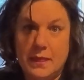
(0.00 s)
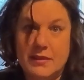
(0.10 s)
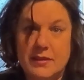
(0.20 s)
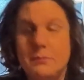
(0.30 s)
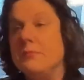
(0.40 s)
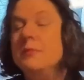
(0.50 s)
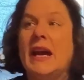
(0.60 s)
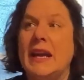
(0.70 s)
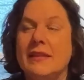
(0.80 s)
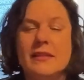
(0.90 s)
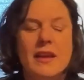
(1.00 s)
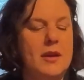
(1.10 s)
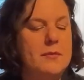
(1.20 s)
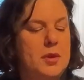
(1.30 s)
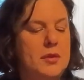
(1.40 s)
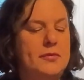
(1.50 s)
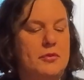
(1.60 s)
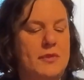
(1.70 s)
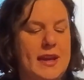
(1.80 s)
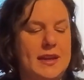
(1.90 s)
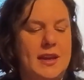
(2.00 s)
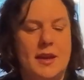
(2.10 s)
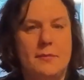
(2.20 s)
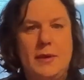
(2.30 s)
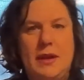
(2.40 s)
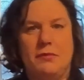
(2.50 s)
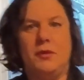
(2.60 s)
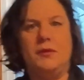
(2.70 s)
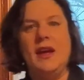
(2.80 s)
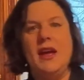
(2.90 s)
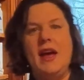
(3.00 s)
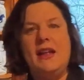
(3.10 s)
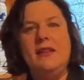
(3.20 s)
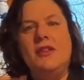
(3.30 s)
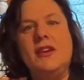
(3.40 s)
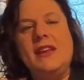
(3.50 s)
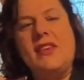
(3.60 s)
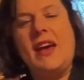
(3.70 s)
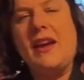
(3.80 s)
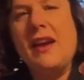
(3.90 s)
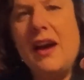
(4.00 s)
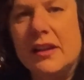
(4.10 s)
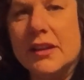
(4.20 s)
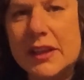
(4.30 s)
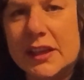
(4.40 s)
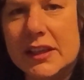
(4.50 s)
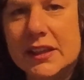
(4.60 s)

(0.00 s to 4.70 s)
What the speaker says: Some nice, beautiful red beetroot. And look at that color.